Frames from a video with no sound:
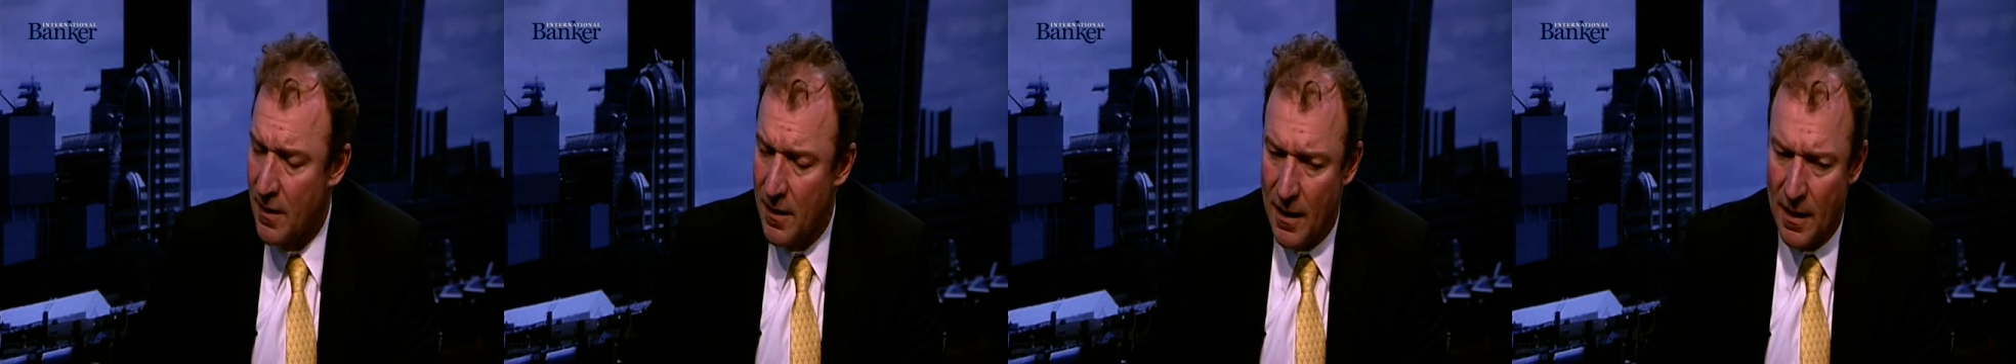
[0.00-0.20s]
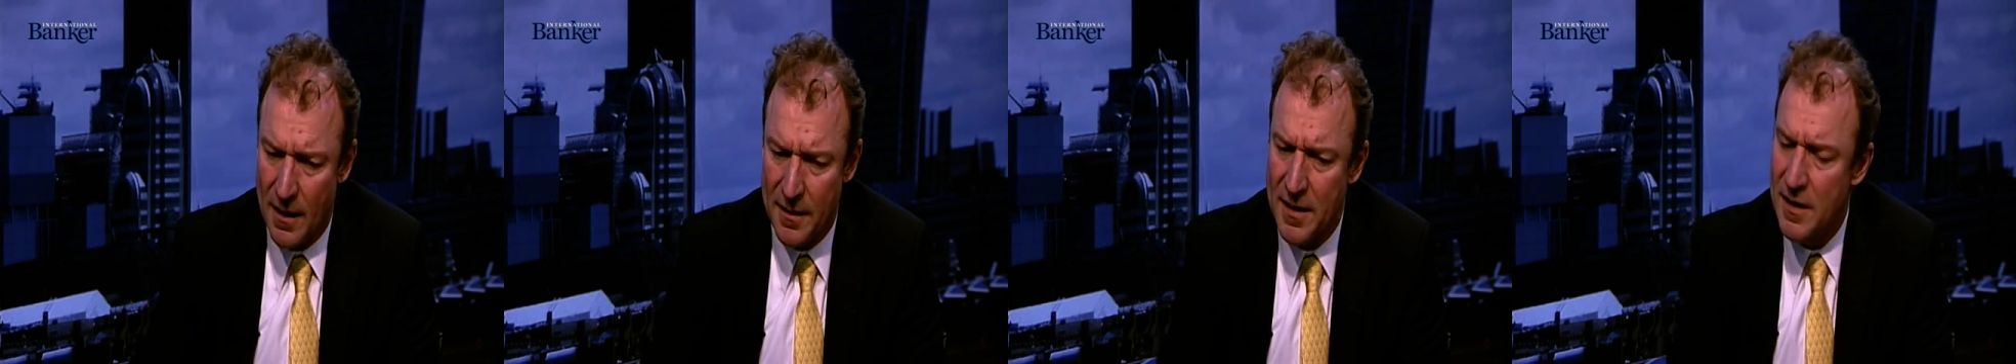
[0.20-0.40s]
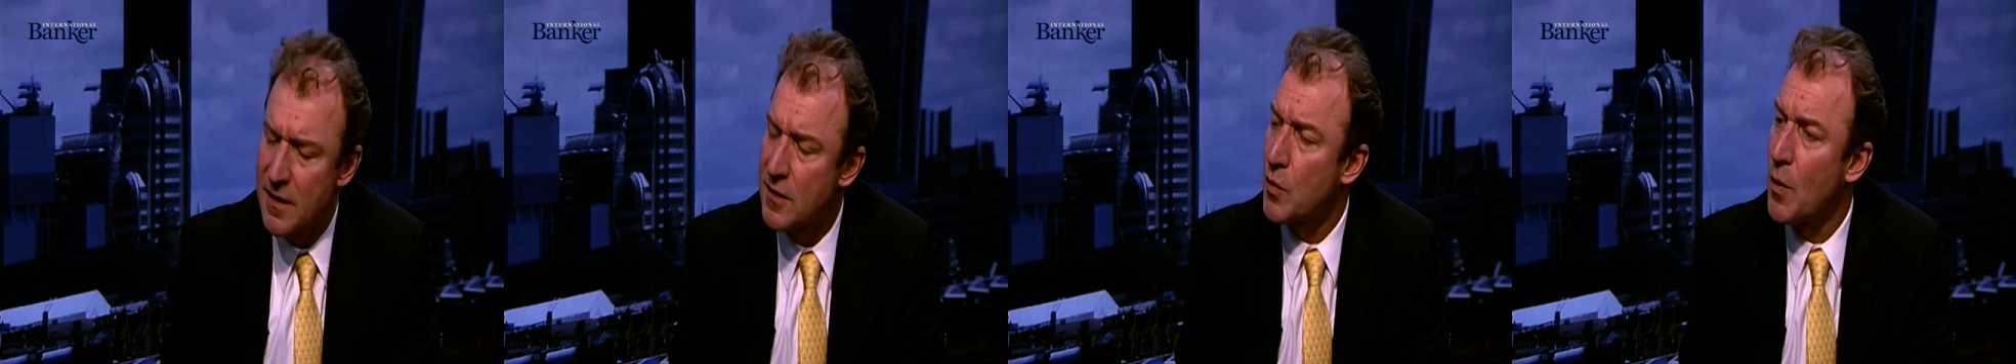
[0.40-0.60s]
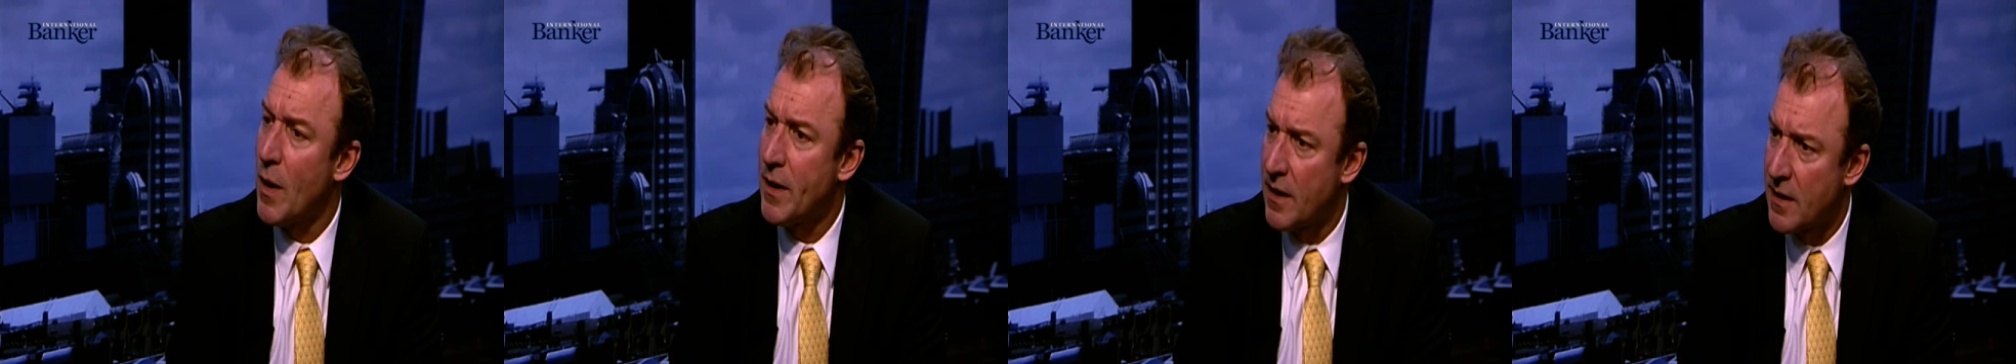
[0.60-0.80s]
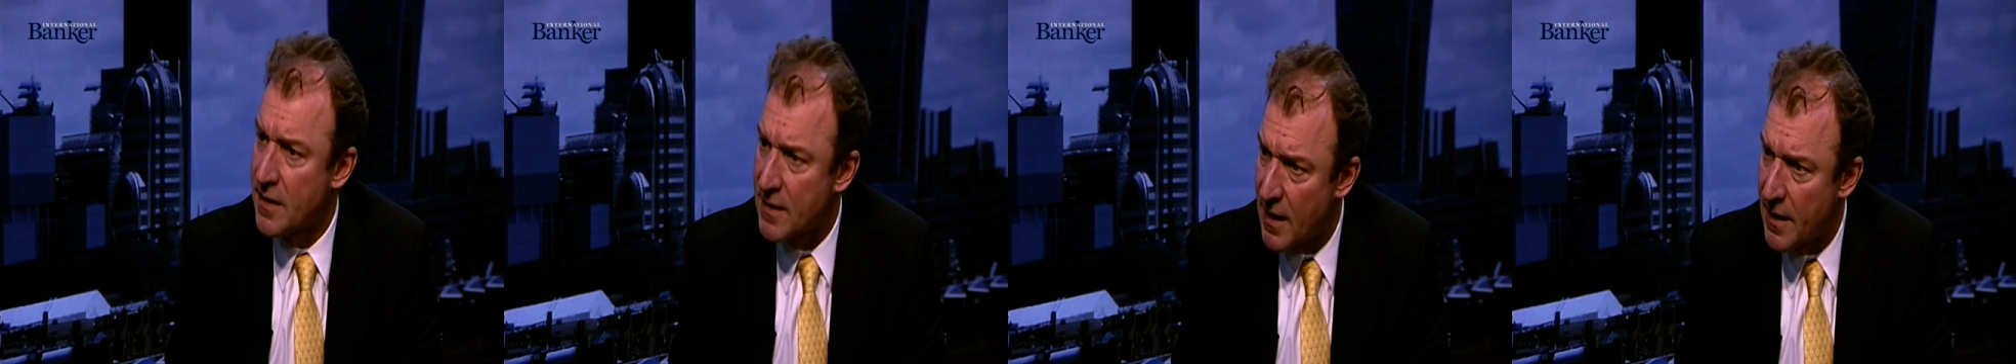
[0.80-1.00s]
And I think it's
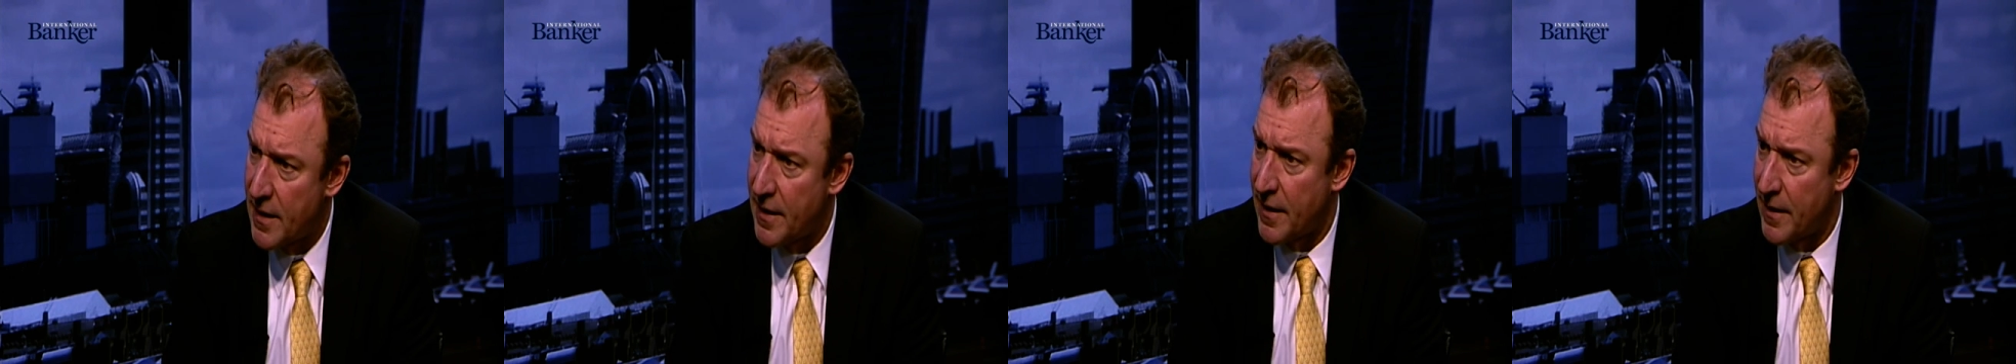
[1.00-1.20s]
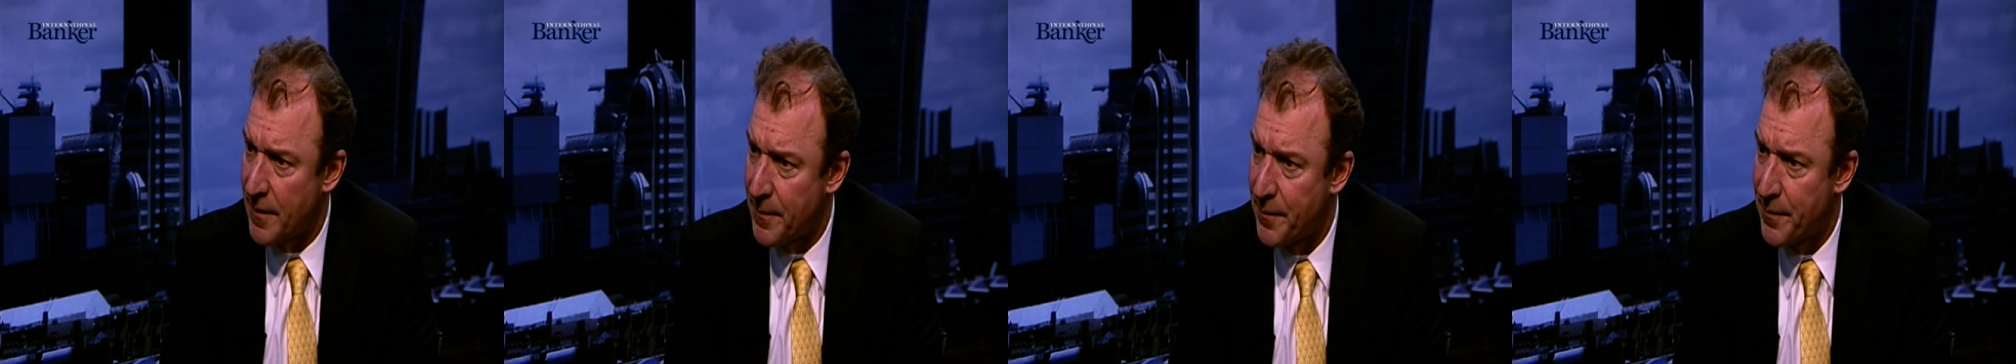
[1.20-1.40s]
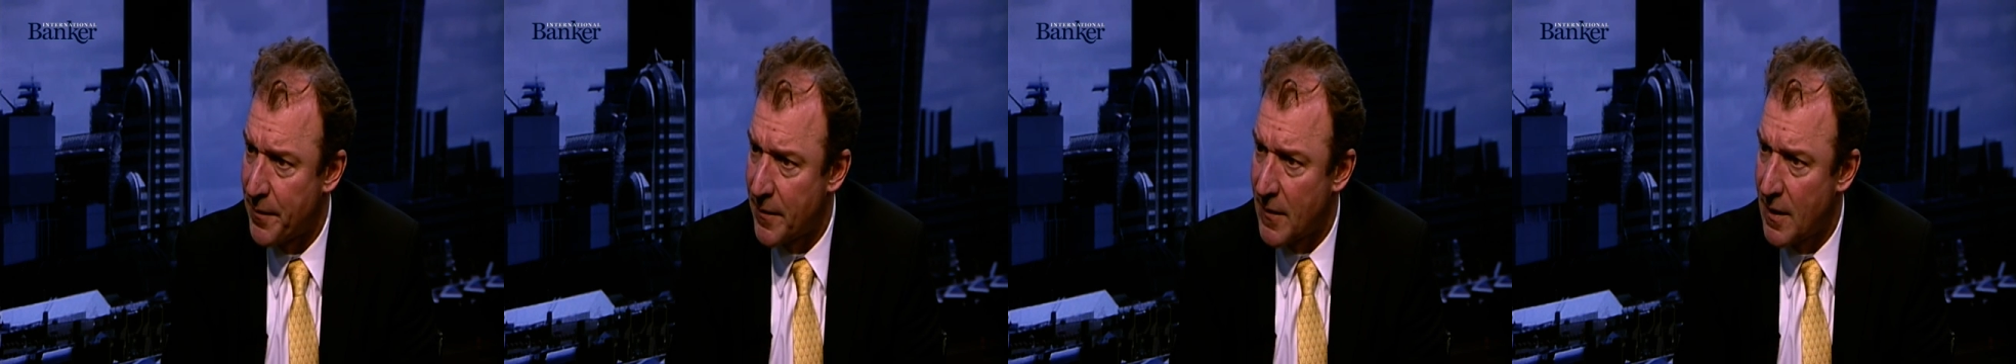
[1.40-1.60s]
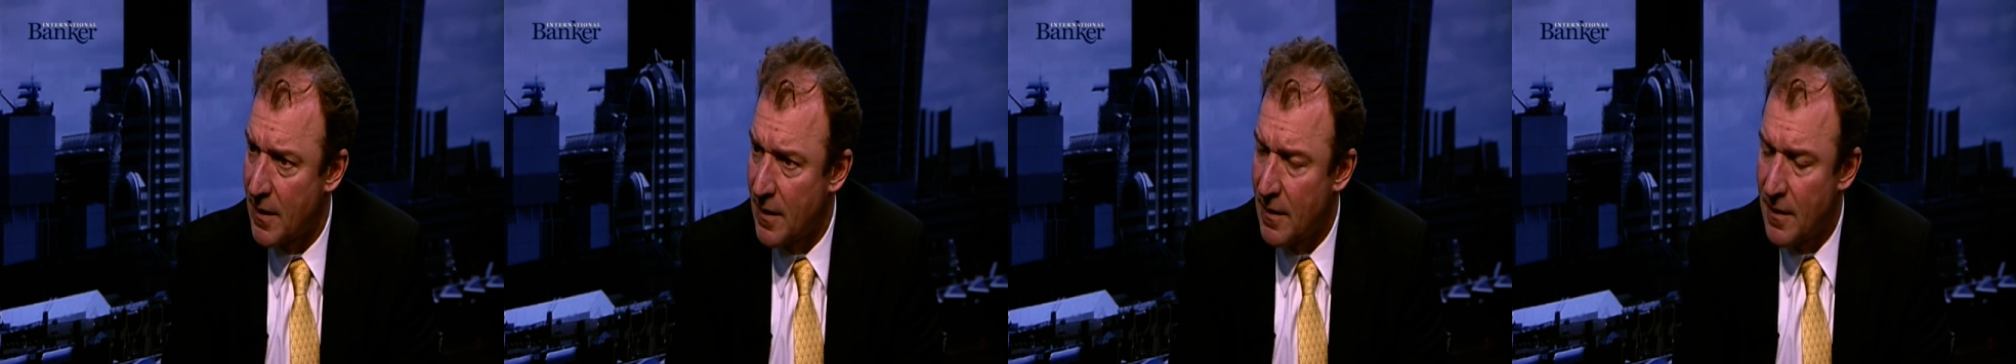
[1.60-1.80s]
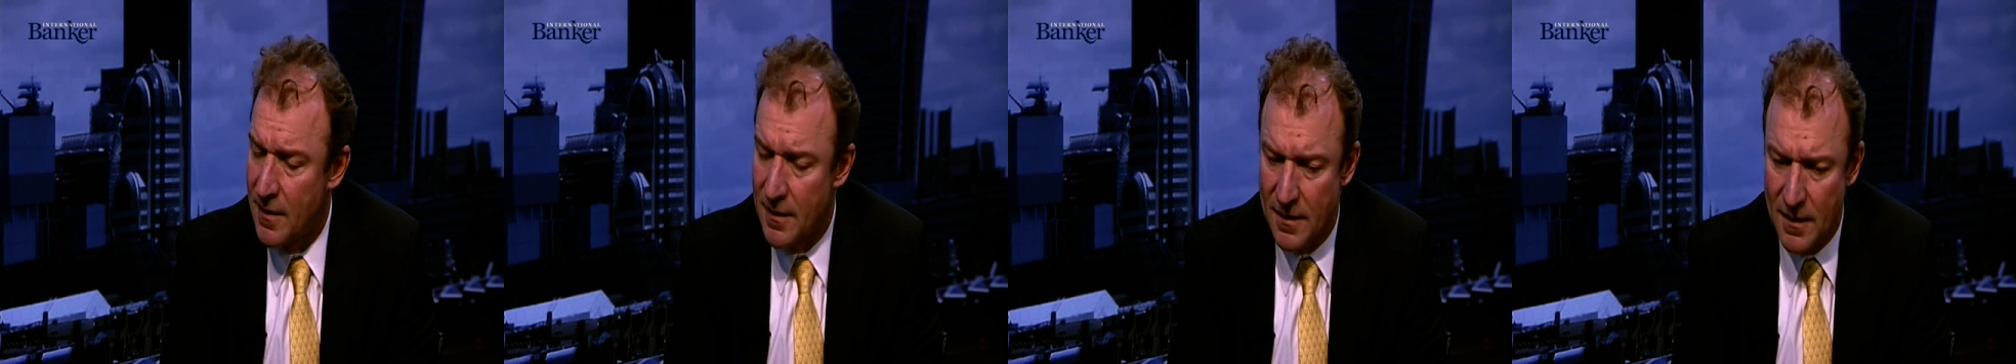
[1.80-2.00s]
quite exciting.
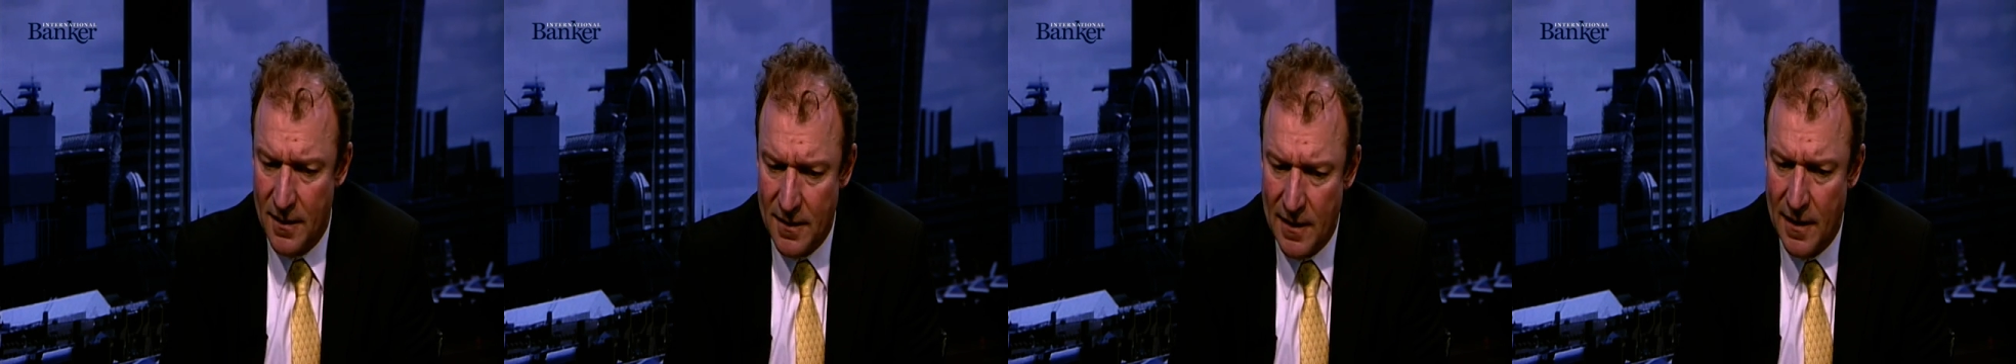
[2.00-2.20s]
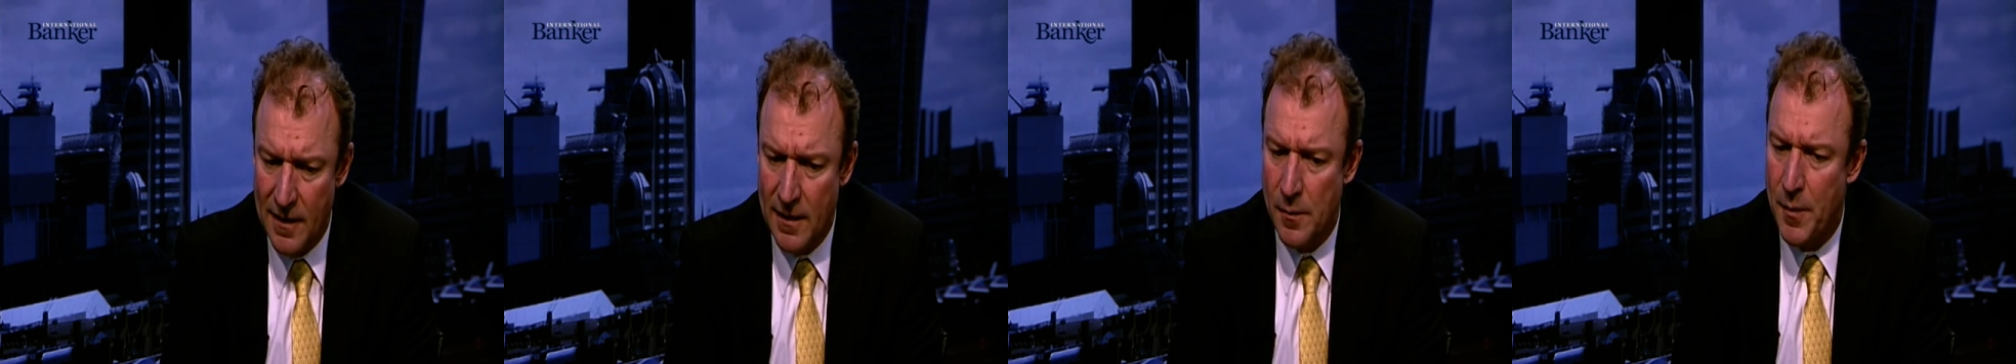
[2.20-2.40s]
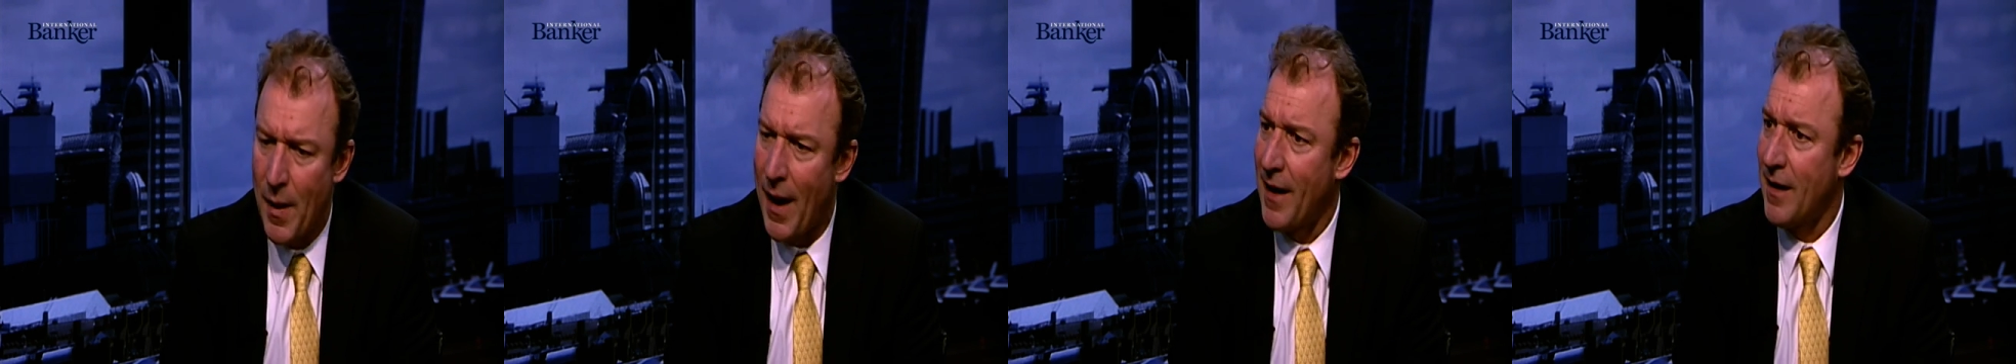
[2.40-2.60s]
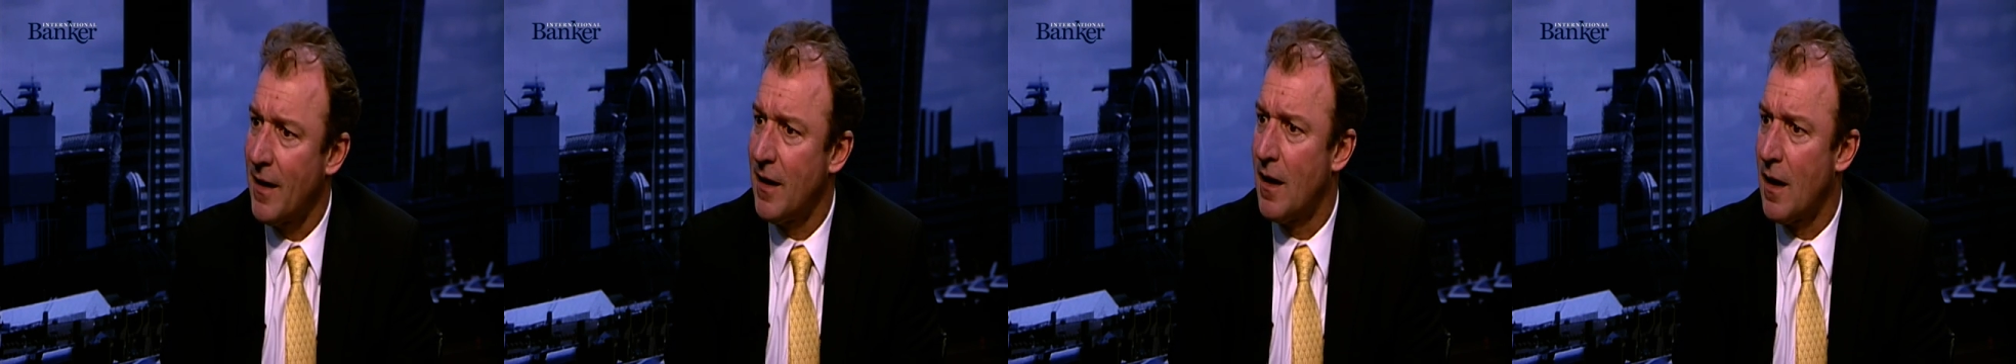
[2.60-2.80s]
This little bank